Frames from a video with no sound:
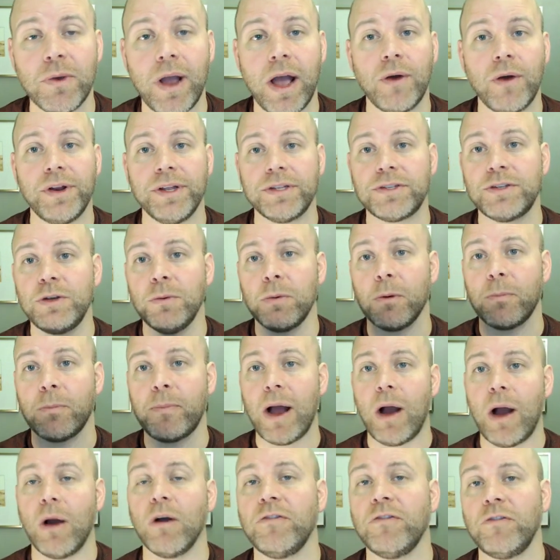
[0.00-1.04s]
It's super
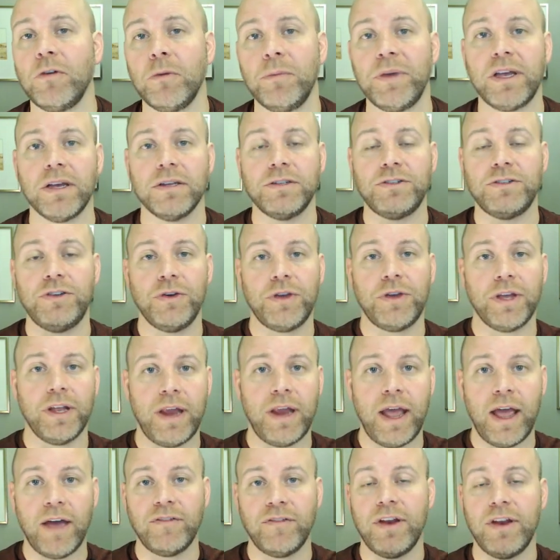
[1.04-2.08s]
powerful because you can have
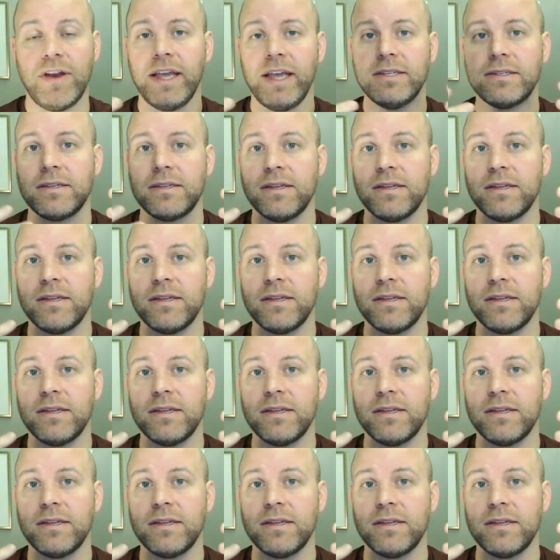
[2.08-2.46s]
nice